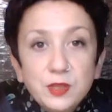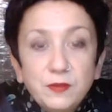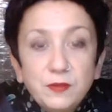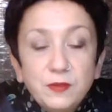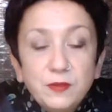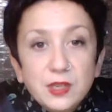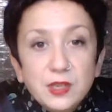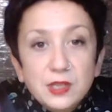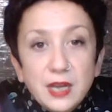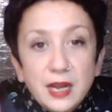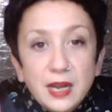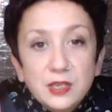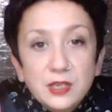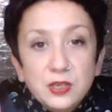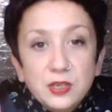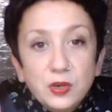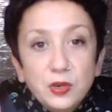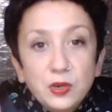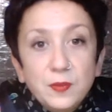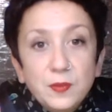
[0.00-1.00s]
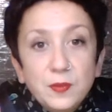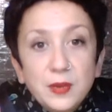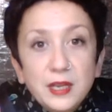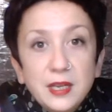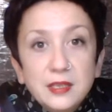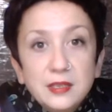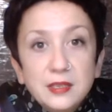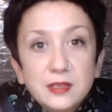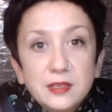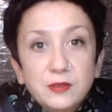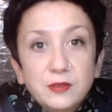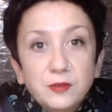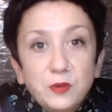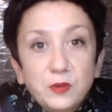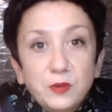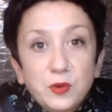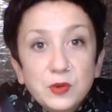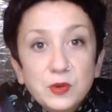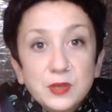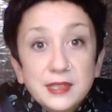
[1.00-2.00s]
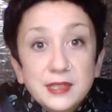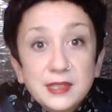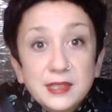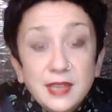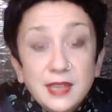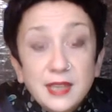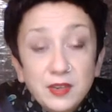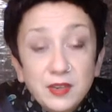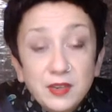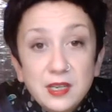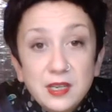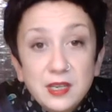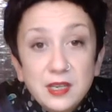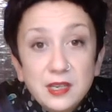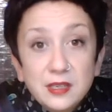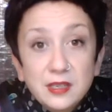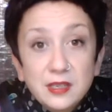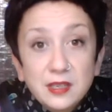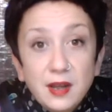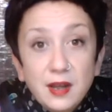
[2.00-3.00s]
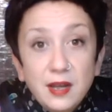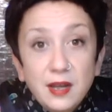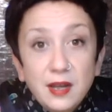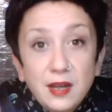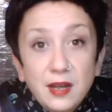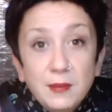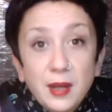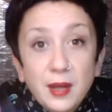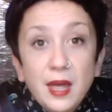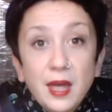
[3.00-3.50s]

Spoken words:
The first age group is for 7 years up,